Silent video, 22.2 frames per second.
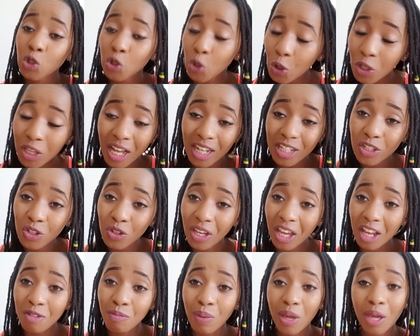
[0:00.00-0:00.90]
so that you
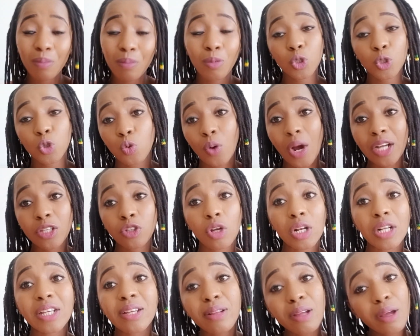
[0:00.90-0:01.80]
can be able to
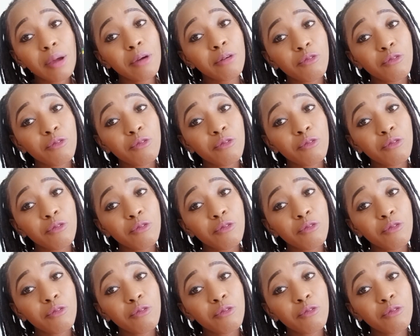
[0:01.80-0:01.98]
actually